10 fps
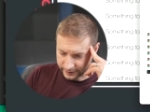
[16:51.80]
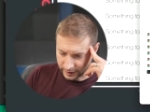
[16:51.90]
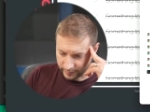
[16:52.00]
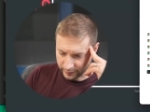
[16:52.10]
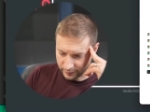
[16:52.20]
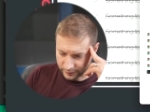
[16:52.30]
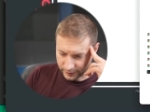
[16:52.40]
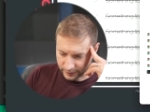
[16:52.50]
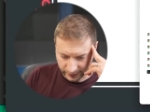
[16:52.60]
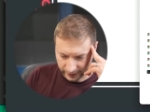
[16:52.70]
the C P
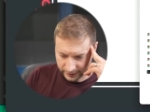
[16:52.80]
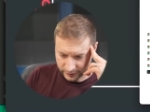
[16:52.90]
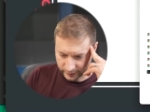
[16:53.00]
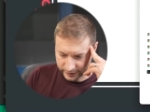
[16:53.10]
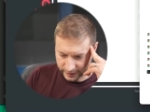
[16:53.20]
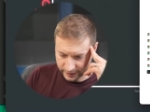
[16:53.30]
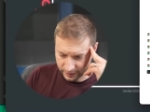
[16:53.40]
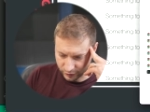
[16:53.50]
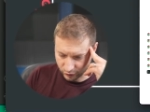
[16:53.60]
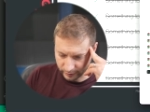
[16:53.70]
Us. Okay, so is this
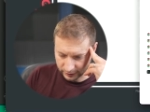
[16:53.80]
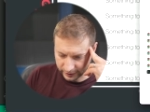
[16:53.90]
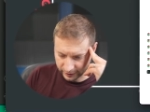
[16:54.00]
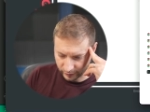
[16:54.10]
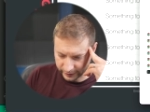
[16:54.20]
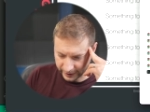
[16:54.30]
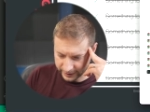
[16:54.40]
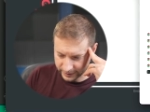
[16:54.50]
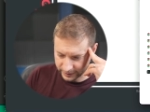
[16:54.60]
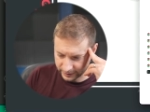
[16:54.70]
a true multi-core
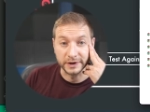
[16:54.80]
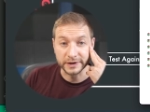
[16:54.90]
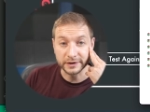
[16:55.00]
test? Is